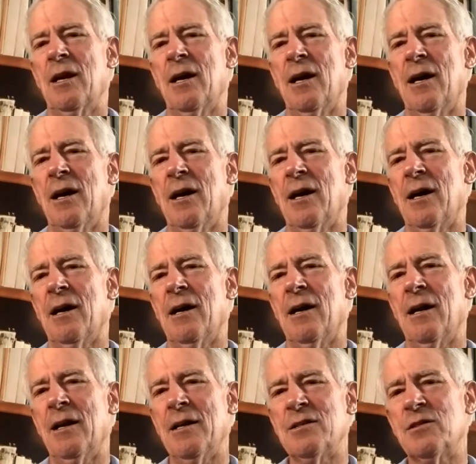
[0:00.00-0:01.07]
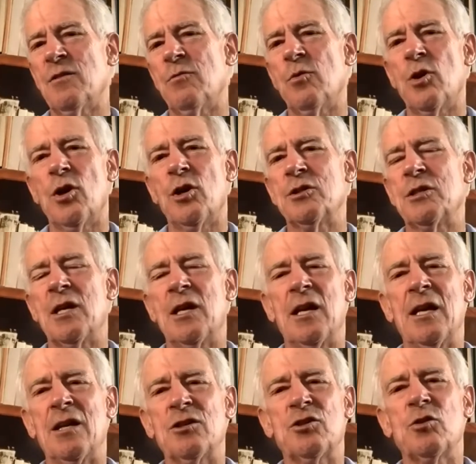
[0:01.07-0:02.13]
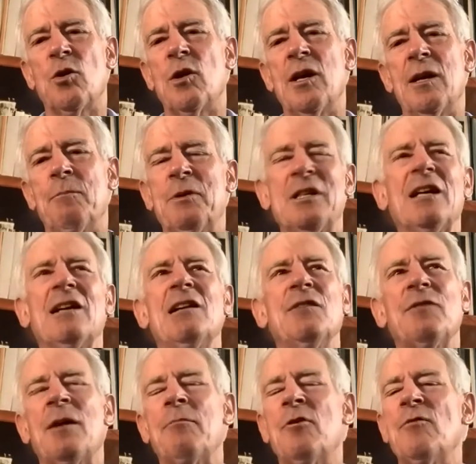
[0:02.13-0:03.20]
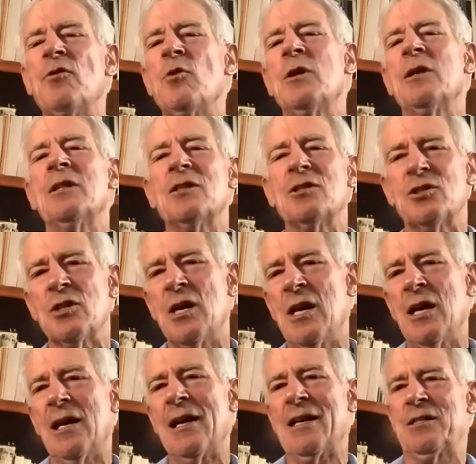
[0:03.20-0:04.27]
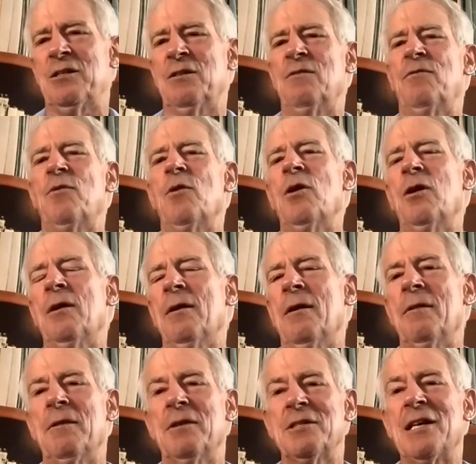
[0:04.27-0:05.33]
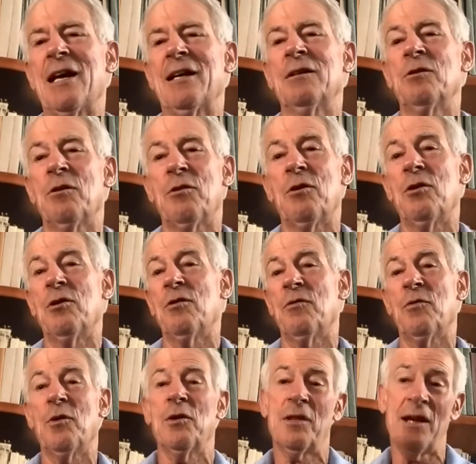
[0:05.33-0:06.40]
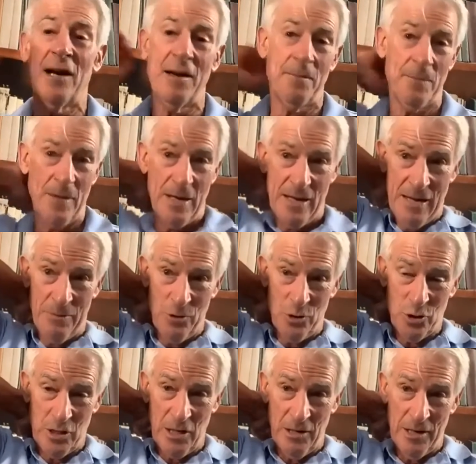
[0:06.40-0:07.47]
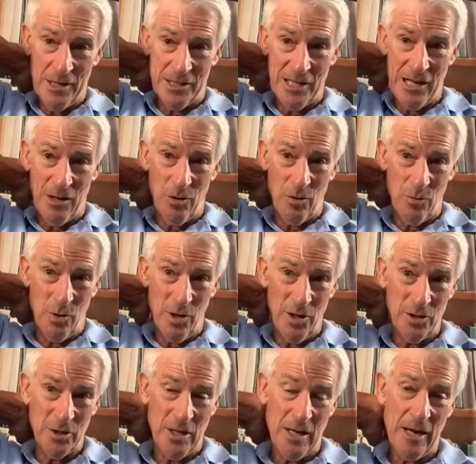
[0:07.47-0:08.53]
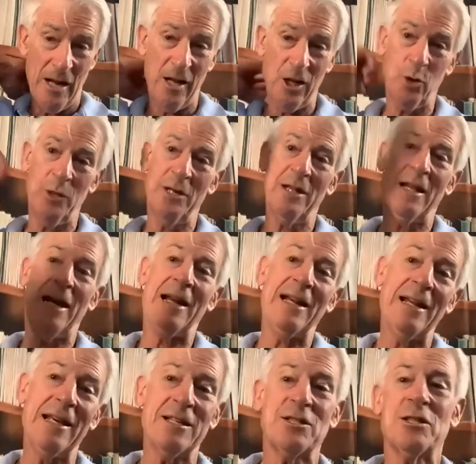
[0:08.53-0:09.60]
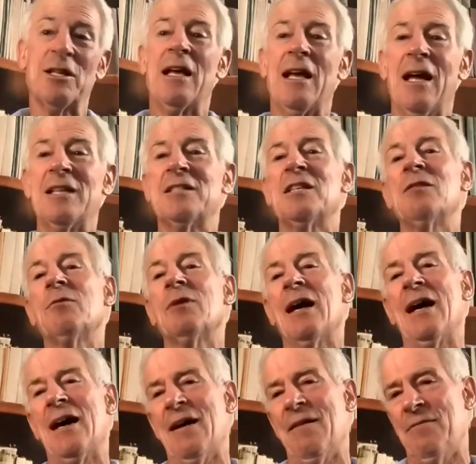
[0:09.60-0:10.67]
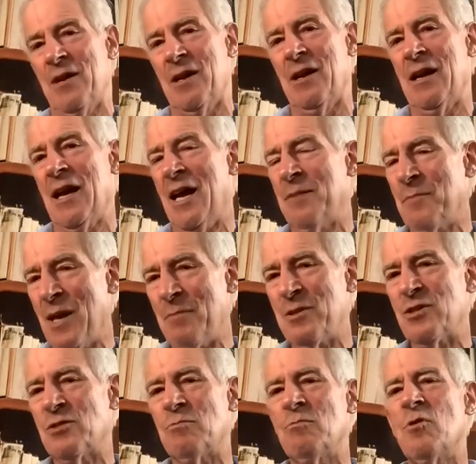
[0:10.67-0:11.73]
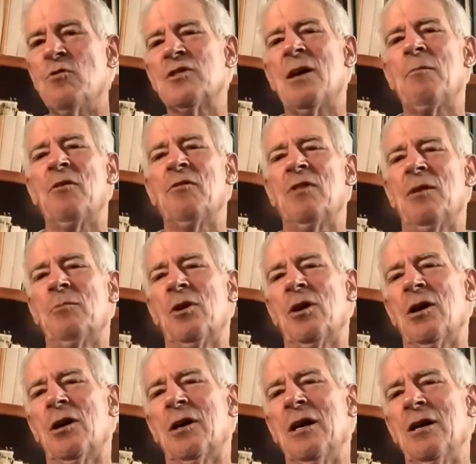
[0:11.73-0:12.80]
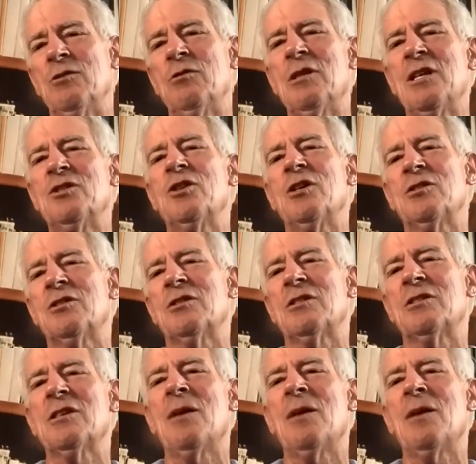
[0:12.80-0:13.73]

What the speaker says: in a story, particularly if I'm reviewing this lesson for the second or third or fourth time, and there's still lots of yellow words. I'll go into that list and see what I have there, and maybe move some of them along. So that's just